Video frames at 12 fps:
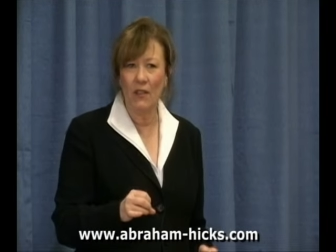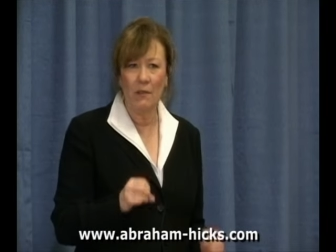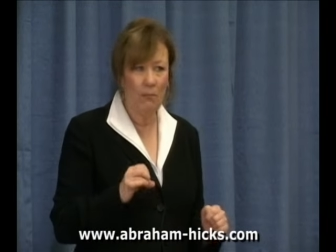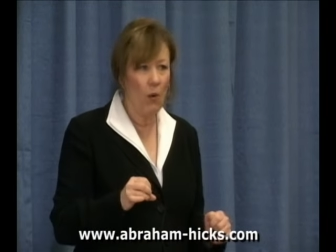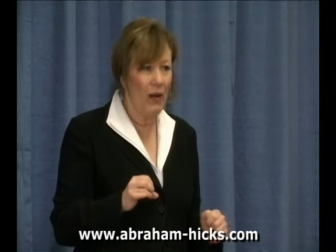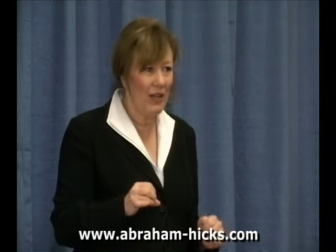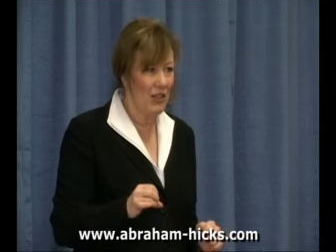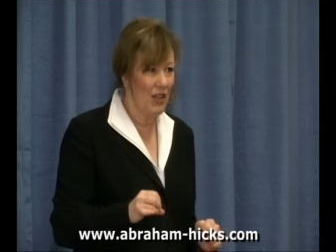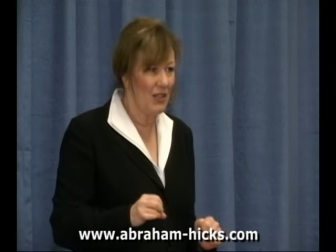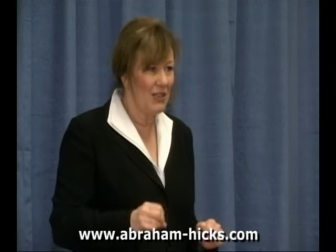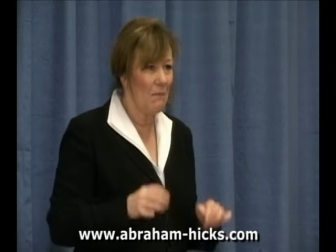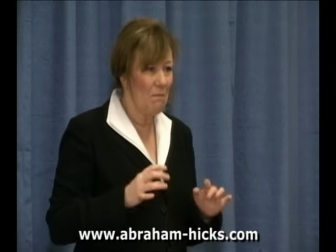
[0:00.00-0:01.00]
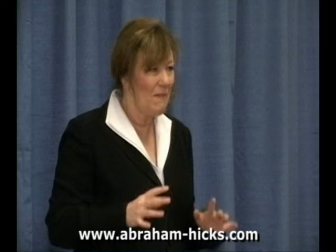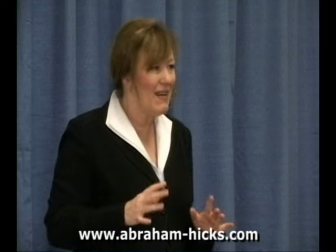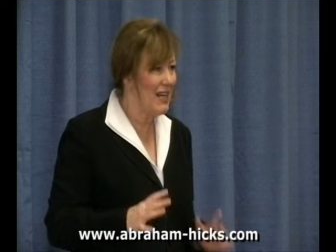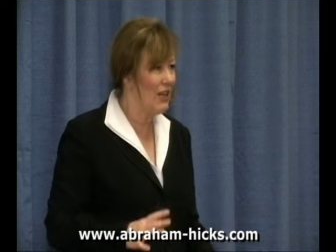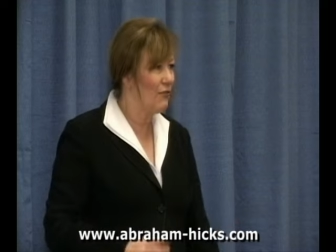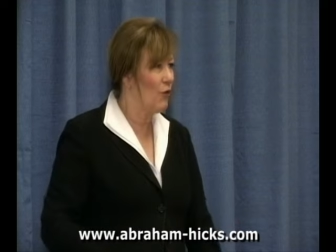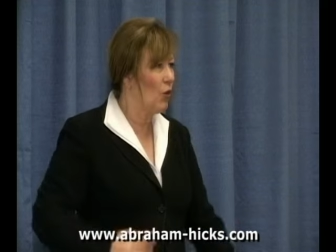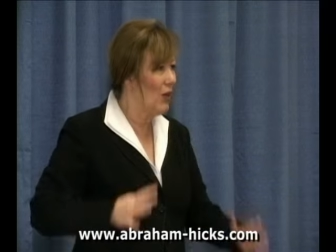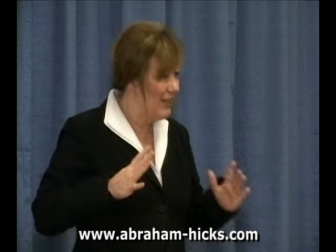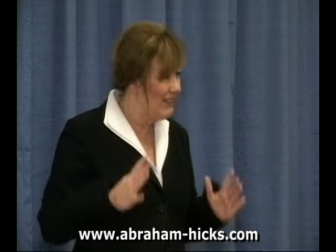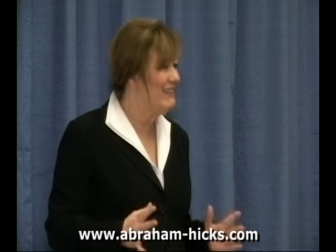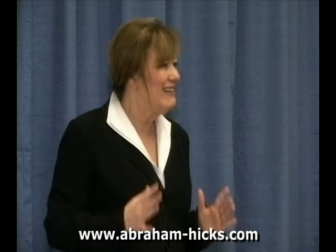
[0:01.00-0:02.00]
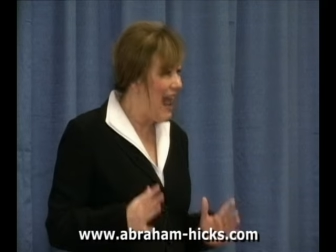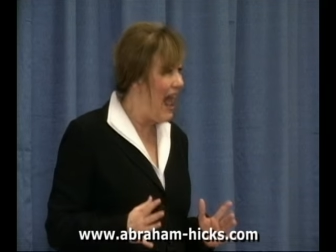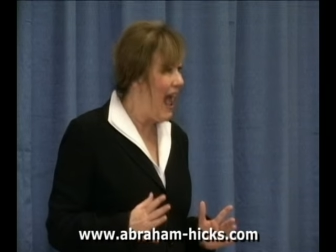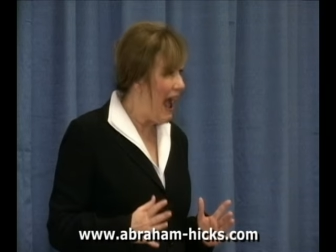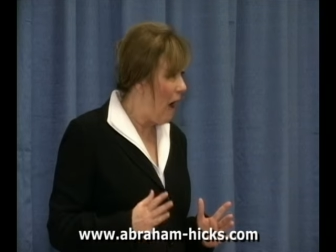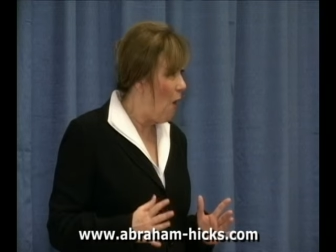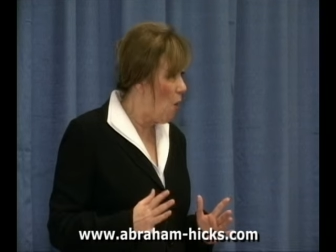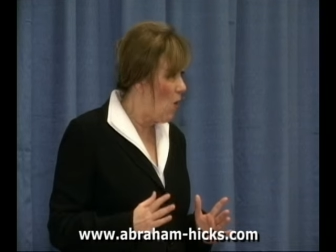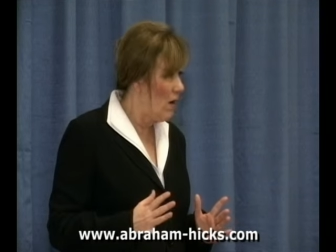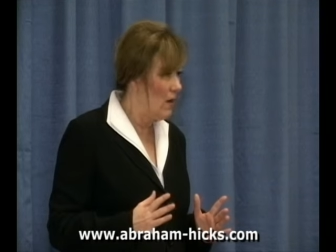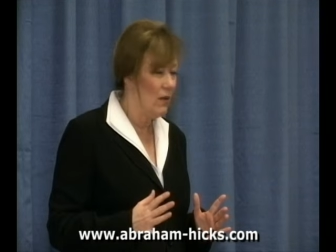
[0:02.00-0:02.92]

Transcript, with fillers: poignant, meaningful now